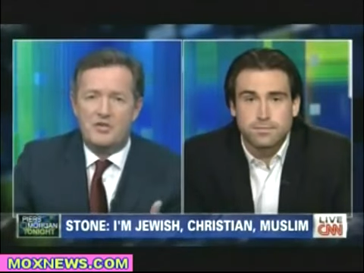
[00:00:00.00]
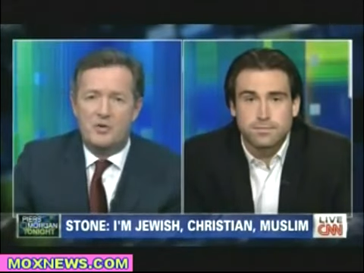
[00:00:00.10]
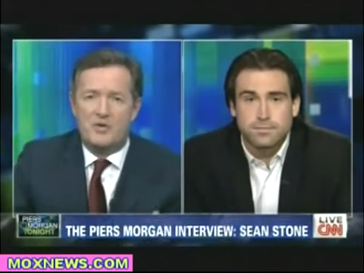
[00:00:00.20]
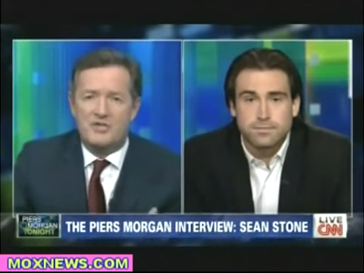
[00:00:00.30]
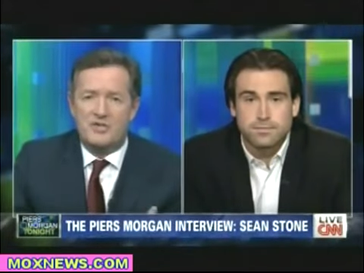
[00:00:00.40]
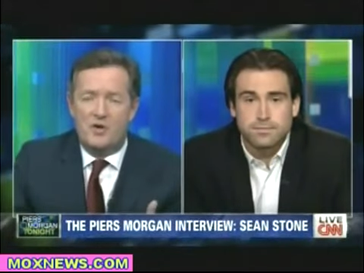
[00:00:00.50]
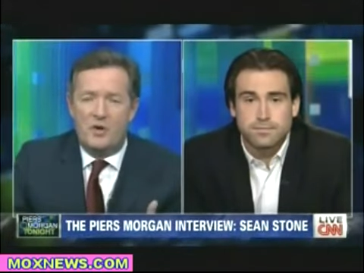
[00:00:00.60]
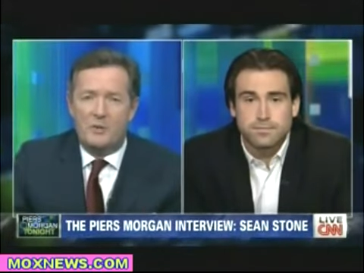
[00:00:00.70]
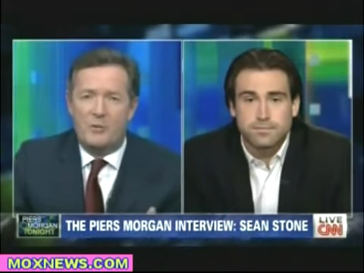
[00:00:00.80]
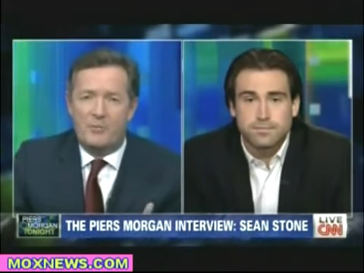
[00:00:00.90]
Speaker 1: Jewish
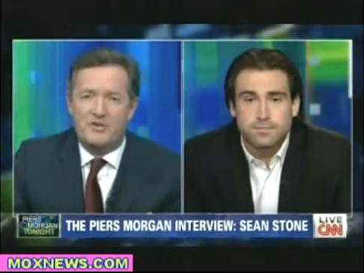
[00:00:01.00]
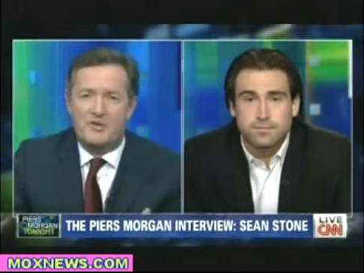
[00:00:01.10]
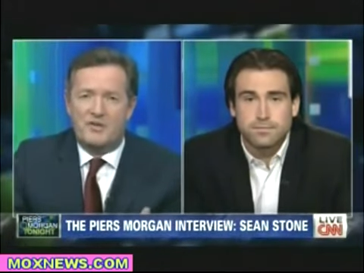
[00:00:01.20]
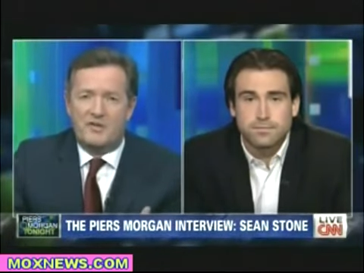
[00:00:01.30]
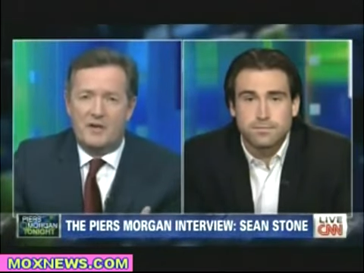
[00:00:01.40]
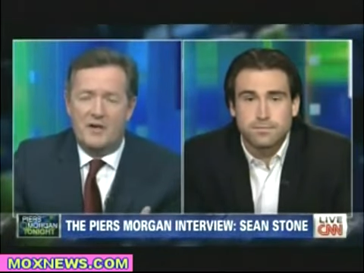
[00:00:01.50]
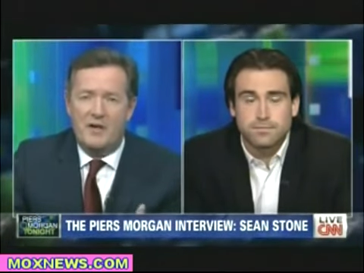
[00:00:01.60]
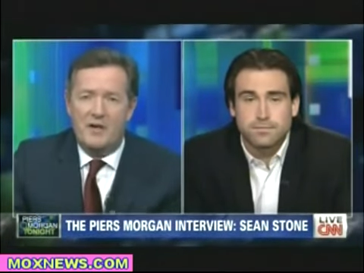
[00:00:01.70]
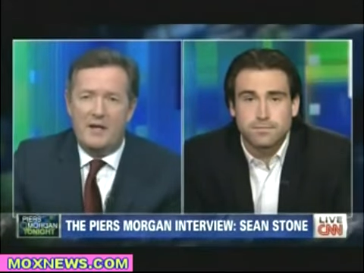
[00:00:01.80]
Hollywood producer.